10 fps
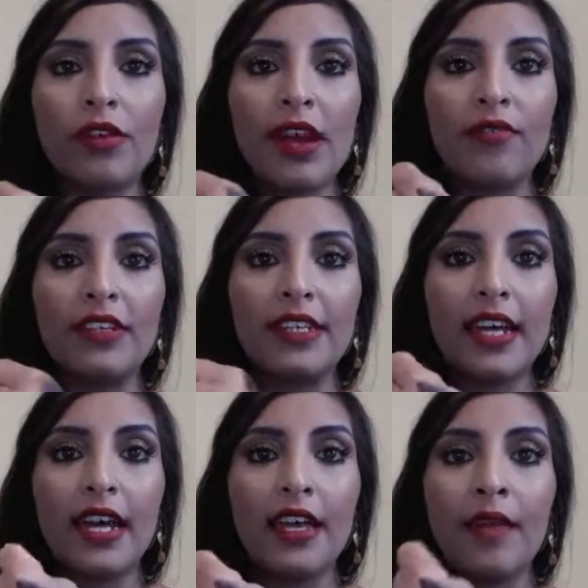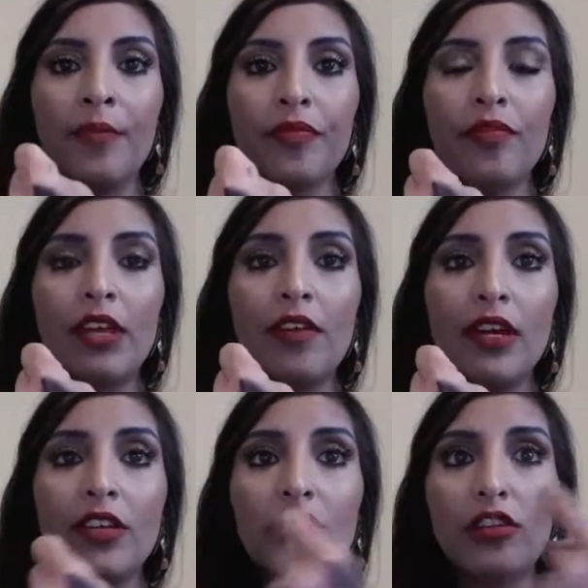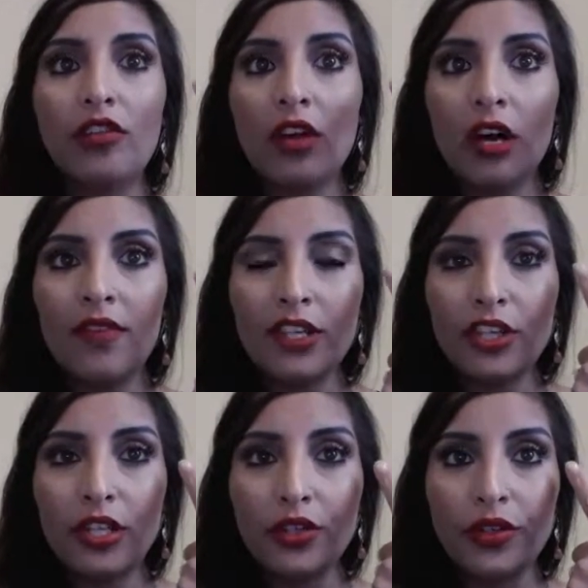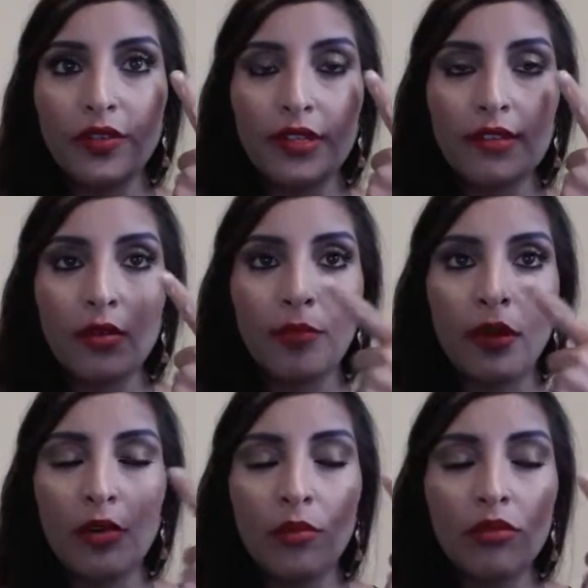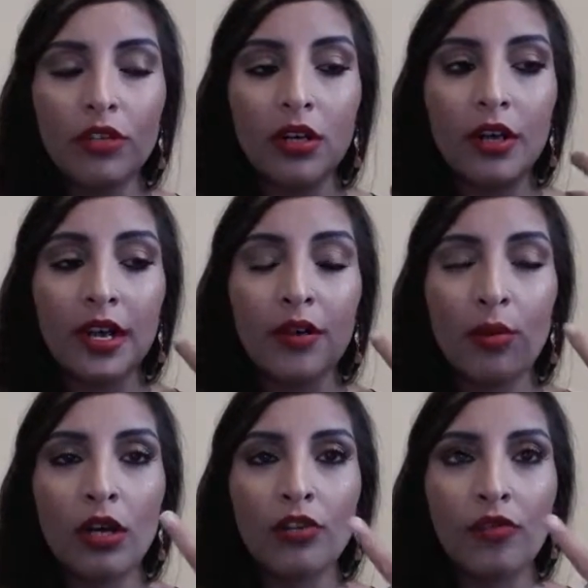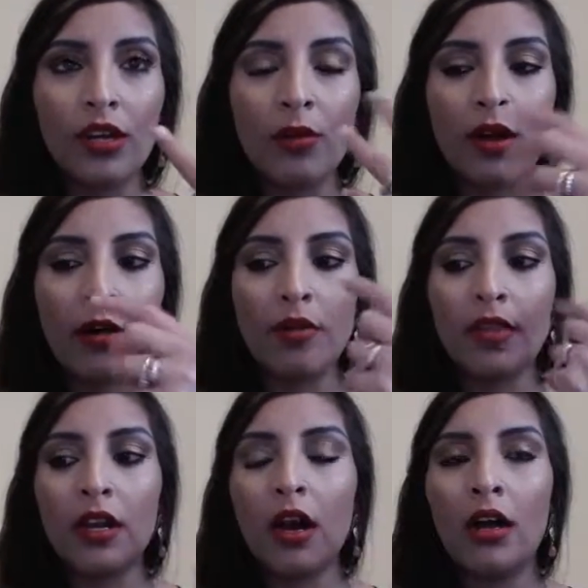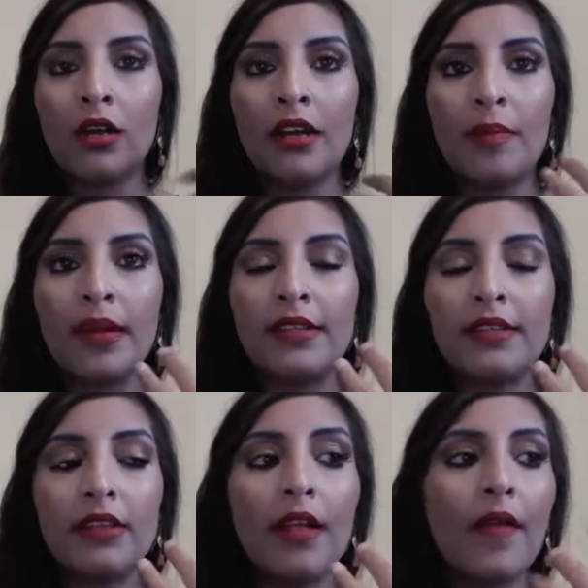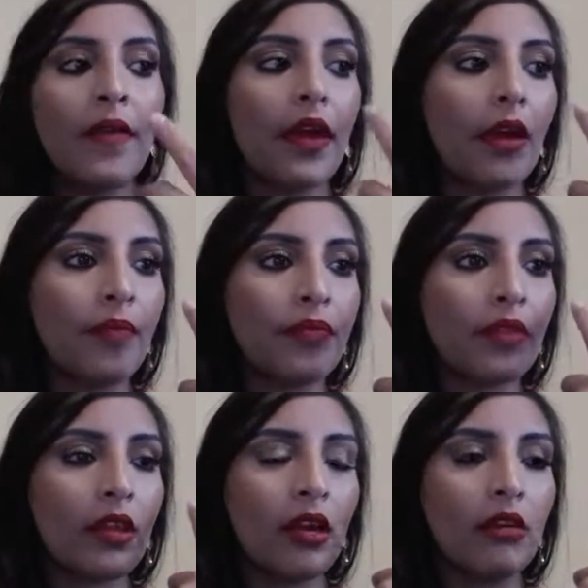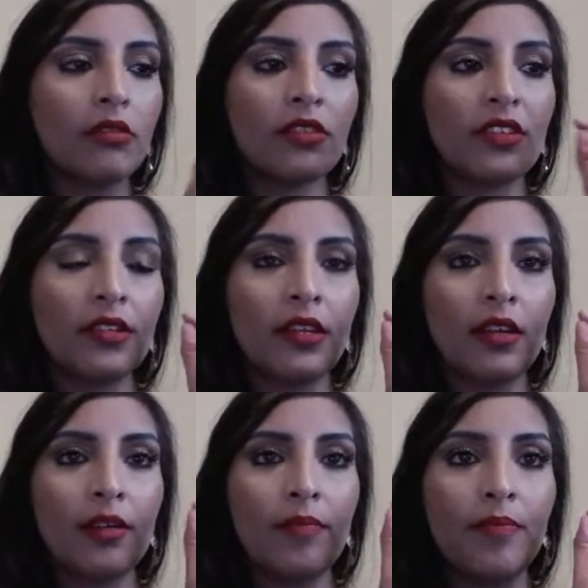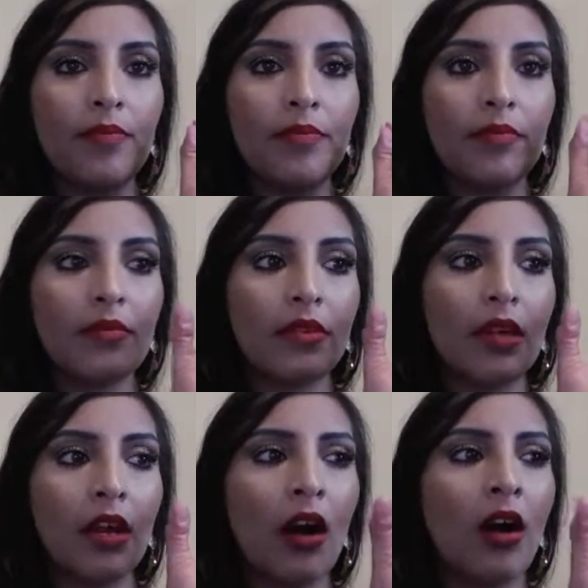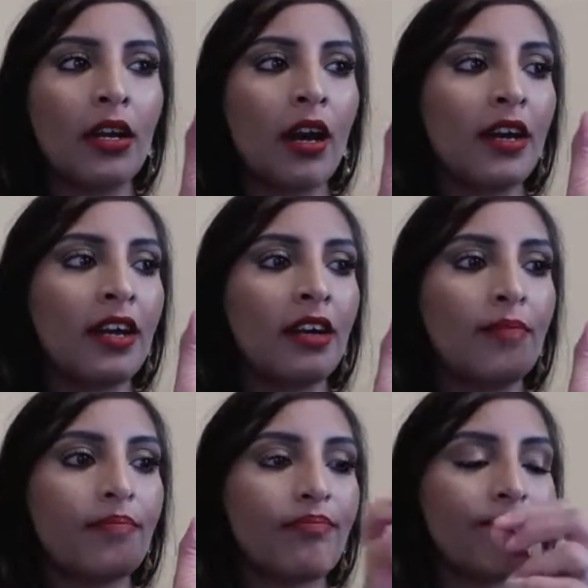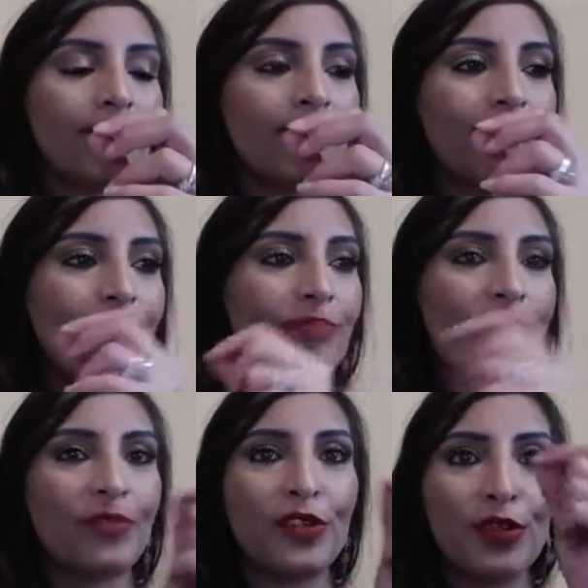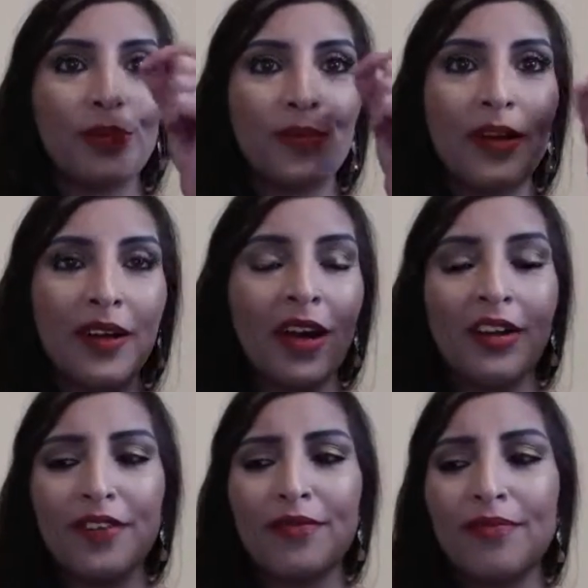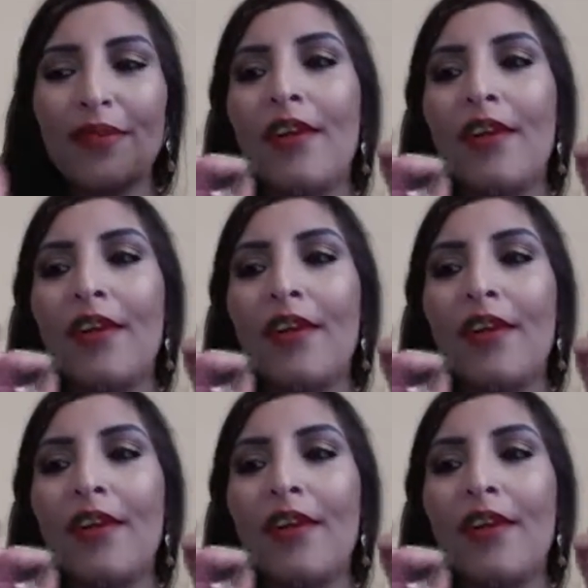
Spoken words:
for an everyday. Really great to use. I've actually used this on my waterline and it worked really well with an eyeliner pen, just an eyeliner to kind of,